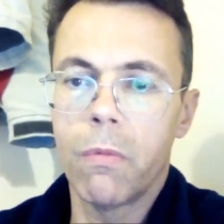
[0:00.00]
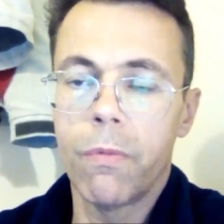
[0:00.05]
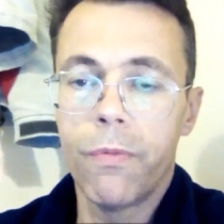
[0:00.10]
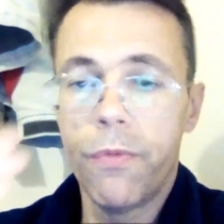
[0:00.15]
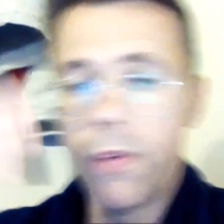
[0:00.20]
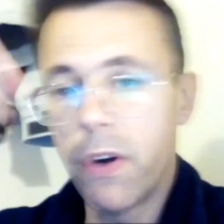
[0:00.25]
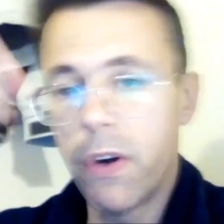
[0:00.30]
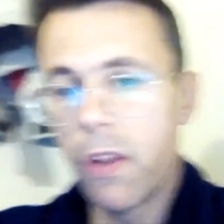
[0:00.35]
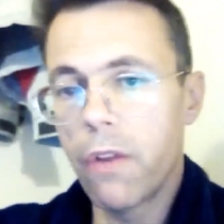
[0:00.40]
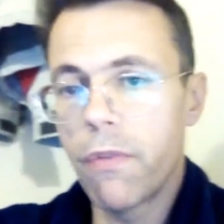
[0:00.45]

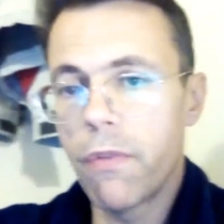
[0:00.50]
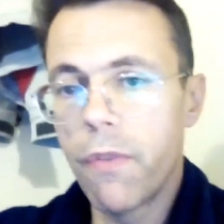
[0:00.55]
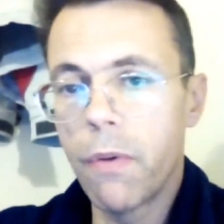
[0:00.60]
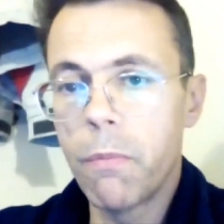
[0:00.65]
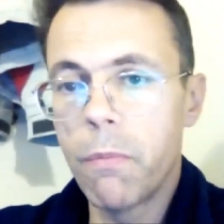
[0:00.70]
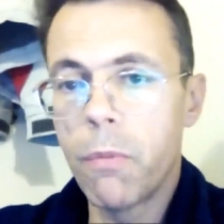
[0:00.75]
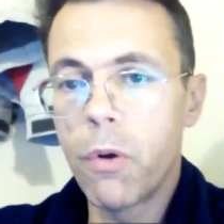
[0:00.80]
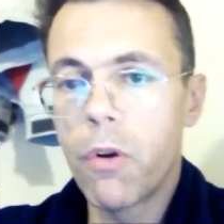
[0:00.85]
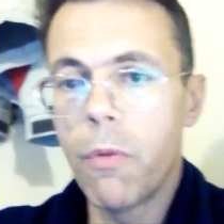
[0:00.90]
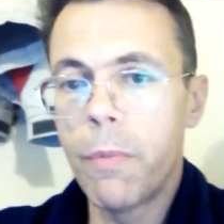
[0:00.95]
further from
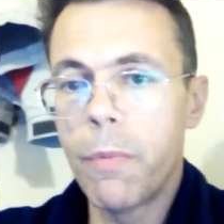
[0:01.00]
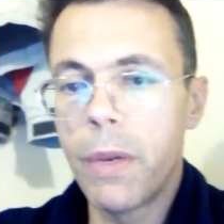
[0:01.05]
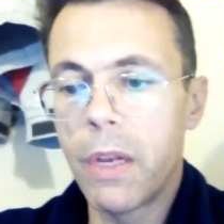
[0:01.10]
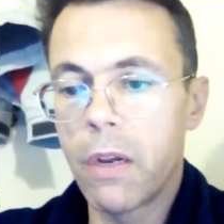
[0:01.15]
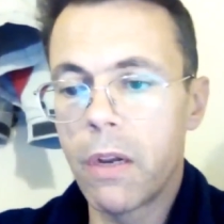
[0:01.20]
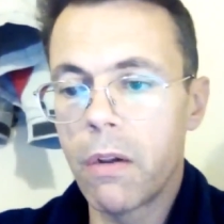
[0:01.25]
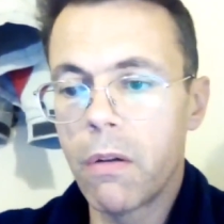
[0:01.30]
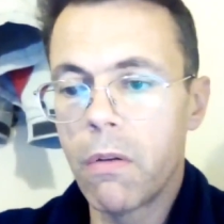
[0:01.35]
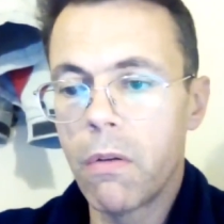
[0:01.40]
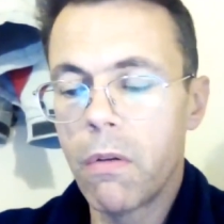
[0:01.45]

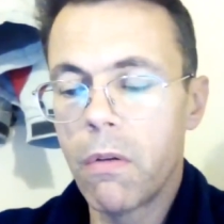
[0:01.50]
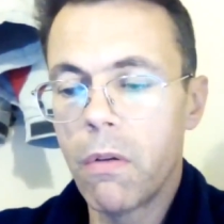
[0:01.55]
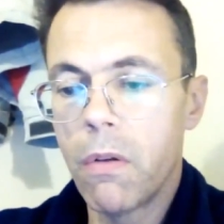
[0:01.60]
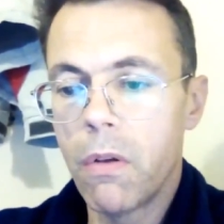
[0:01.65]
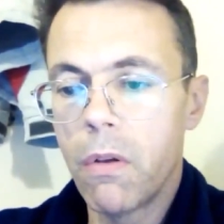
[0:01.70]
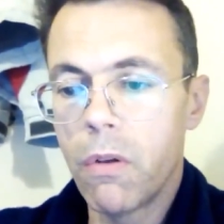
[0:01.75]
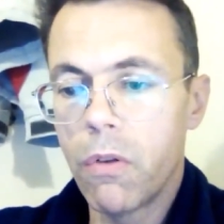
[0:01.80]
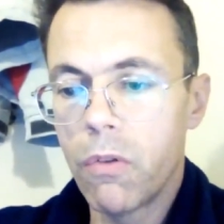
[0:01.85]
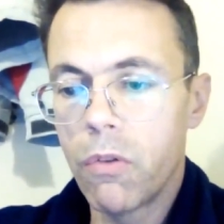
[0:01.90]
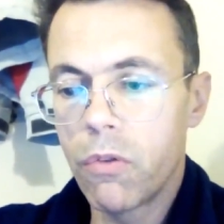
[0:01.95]
Bohemian
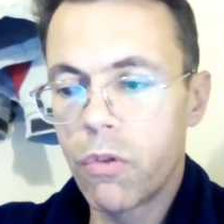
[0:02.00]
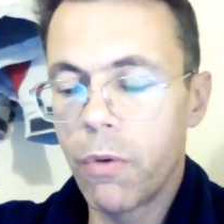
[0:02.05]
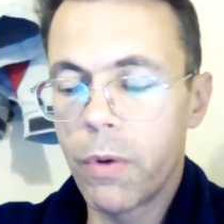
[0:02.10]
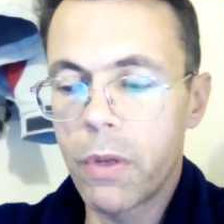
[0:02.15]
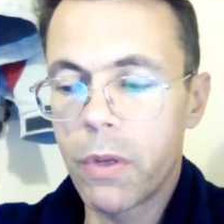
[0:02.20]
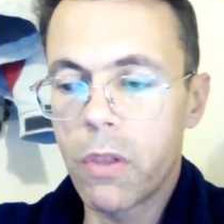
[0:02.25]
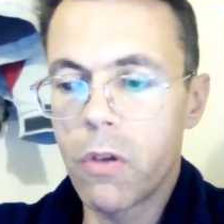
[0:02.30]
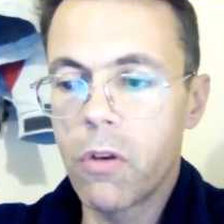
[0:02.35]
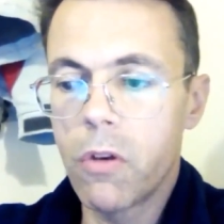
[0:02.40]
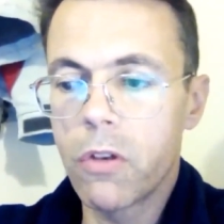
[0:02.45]

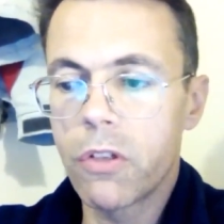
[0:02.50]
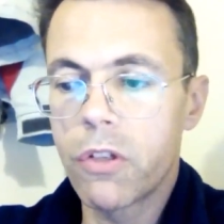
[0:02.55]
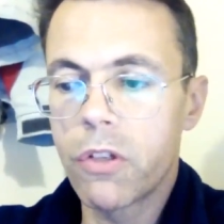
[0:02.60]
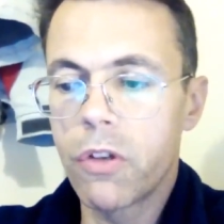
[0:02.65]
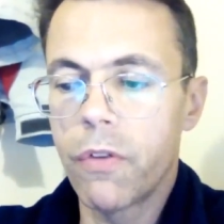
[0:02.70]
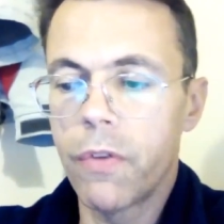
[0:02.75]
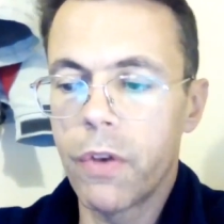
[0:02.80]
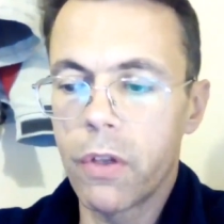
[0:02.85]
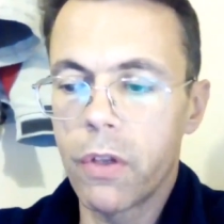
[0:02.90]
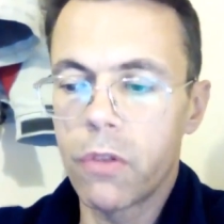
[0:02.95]
toward
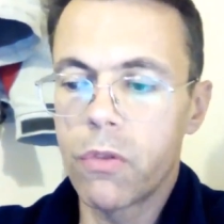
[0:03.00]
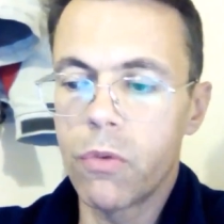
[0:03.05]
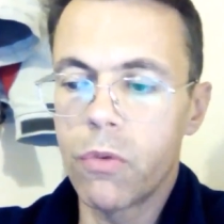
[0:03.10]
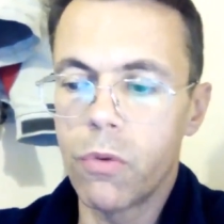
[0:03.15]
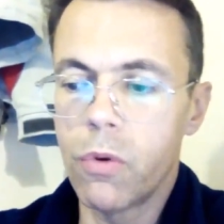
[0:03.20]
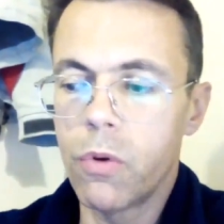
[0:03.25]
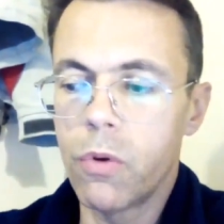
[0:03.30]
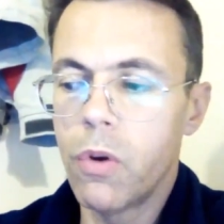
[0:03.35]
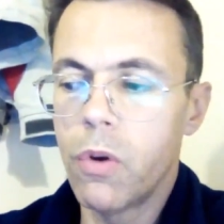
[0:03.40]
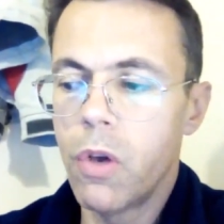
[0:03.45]
Ostrava
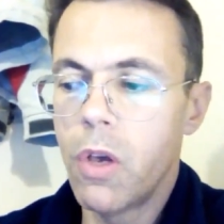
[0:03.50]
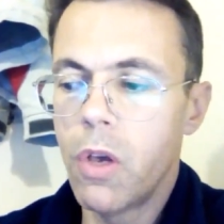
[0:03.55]
to